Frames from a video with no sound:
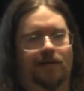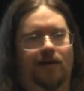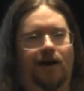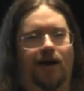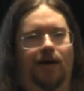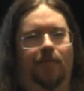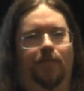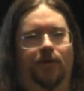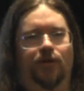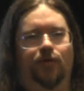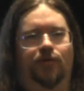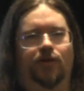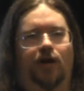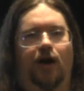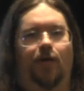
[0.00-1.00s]
But you
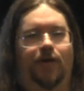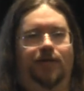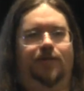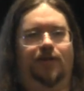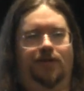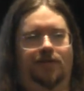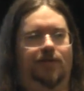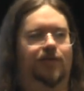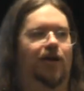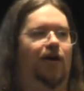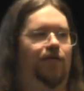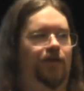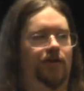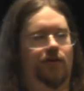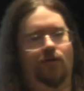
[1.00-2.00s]
should always look to
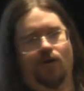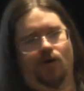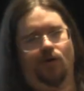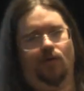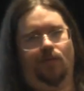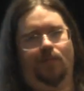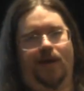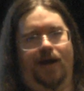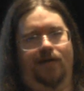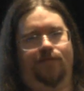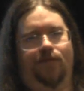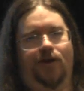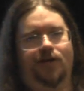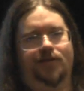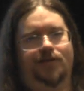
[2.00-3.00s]
solving your own pain
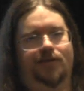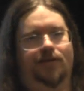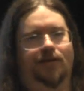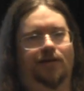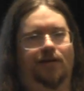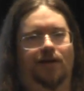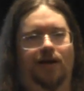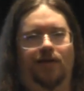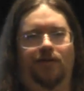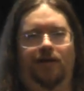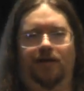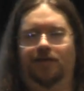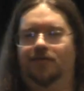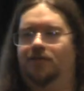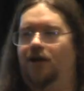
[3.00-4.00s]
first, and
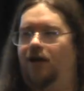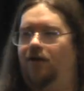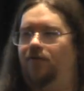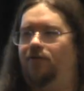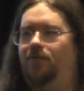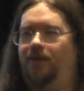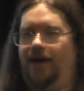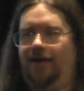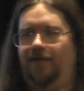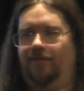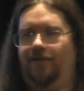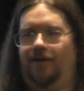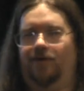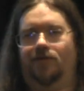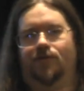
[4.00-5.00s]
then solve the pain
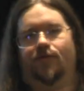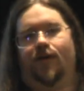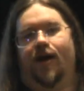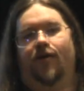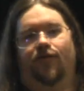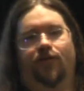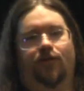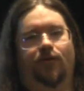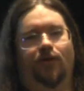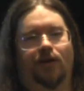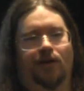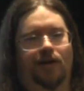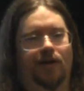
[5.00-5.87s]
of the others around you.